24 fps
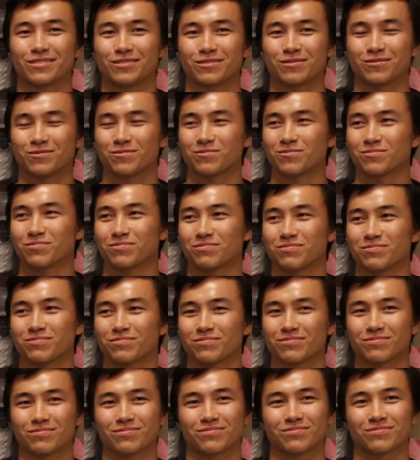
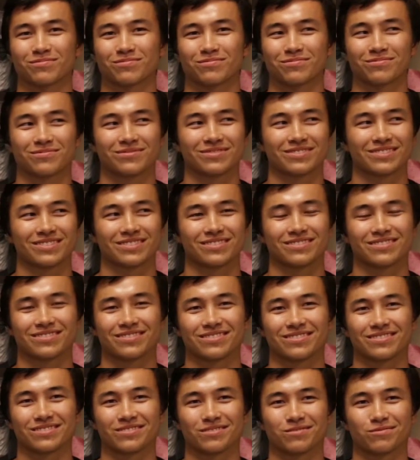
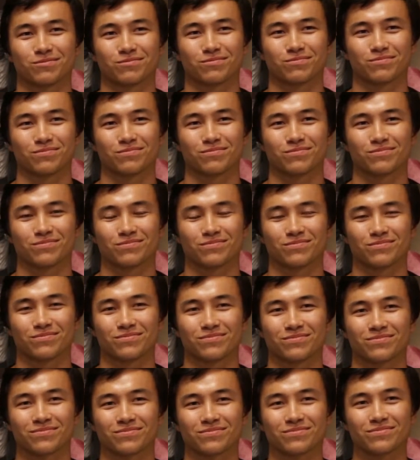
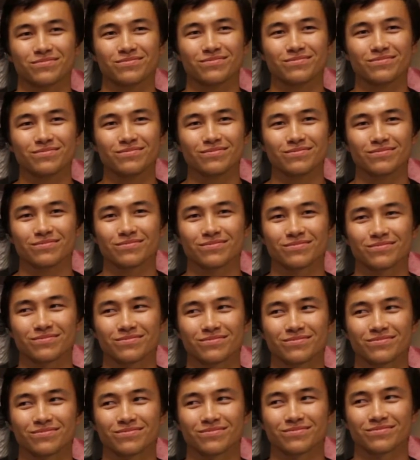
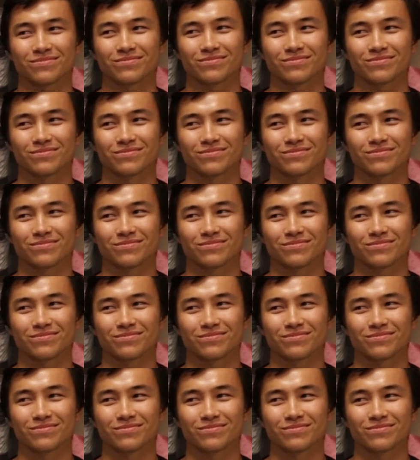(not speaking)